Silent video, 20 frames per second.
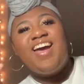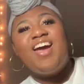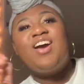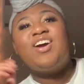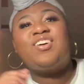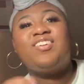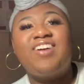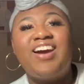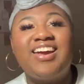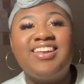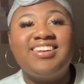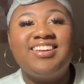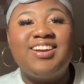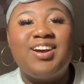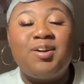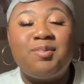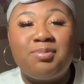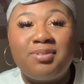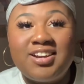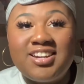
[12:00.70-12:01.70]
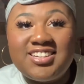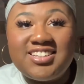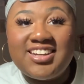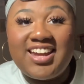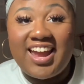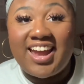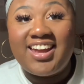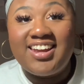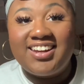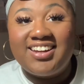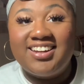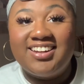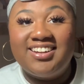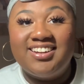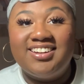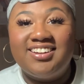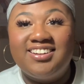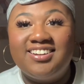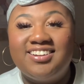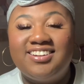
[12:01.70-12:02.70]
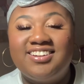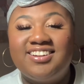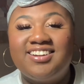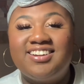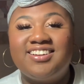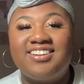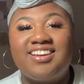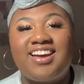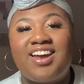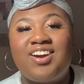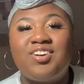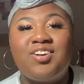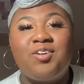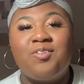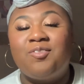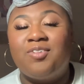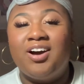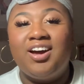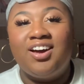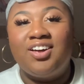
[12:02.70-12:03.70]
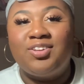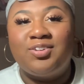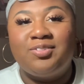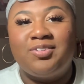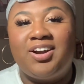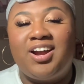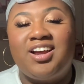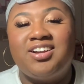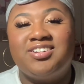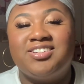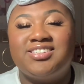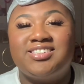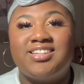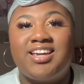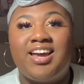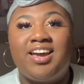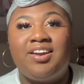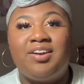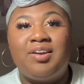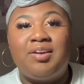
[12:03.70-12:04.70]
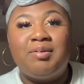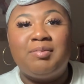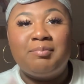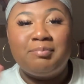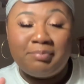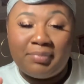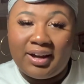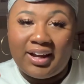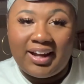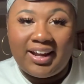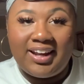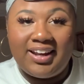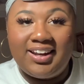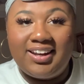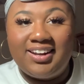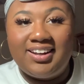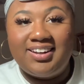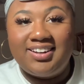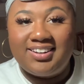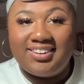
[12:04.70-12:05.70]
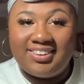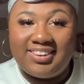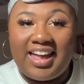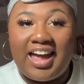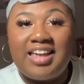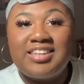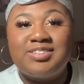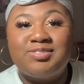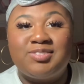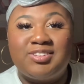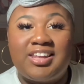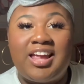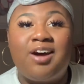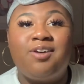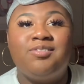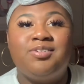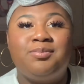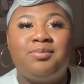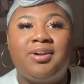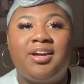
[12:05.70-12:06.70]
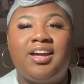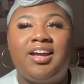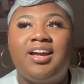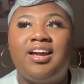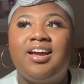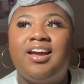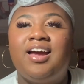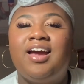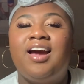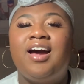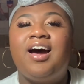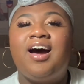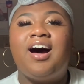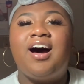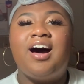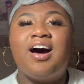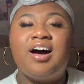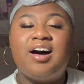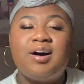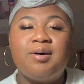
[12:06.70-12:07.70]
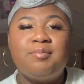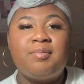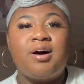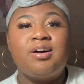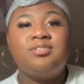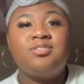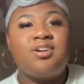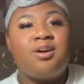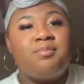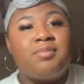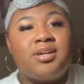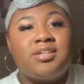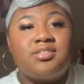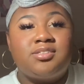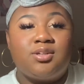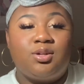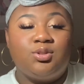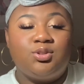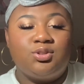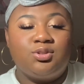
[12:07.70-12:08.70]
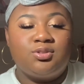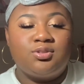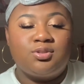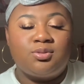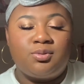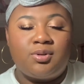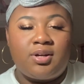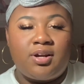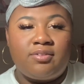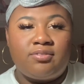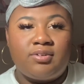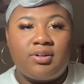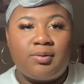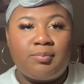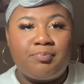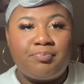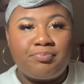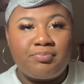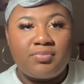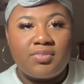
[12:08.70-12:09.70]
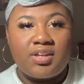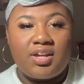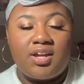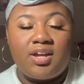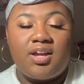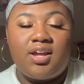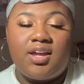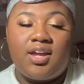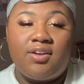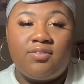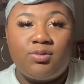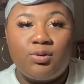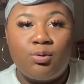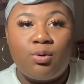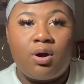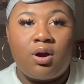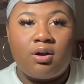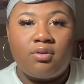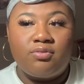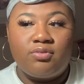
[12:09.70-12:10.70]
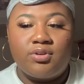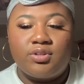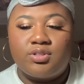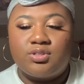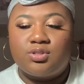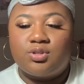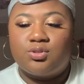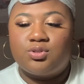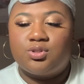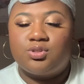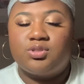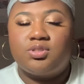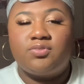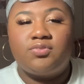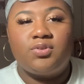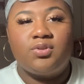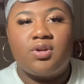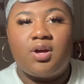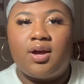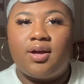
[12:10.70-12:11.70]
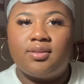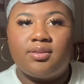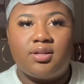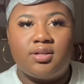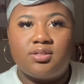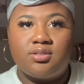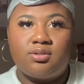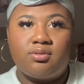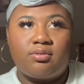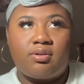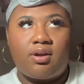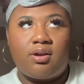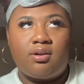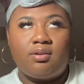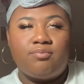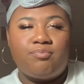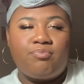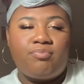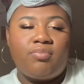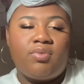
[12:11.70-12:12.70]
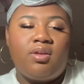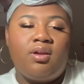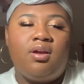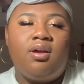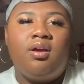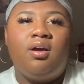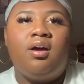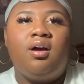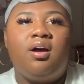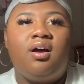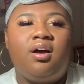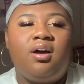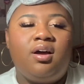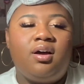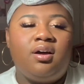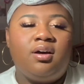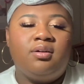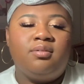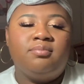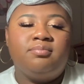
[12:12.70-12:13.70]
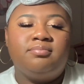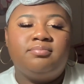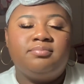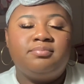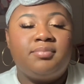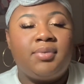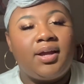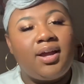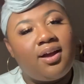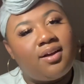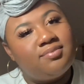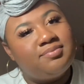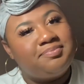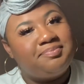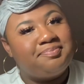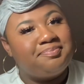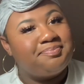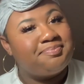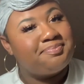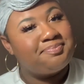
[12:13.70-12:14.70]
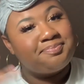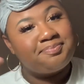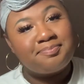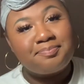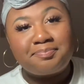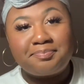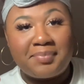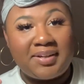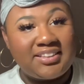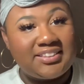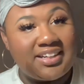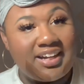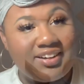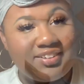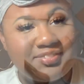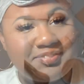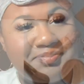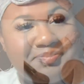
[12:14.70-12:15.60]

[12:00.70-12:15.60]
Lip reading: Greatly appreciated. I don't know what other word I just said, but that's what that would be. I'll drop my socials or whatever if you are for the socials. If you're not, then it's okay. But yeah, peace out.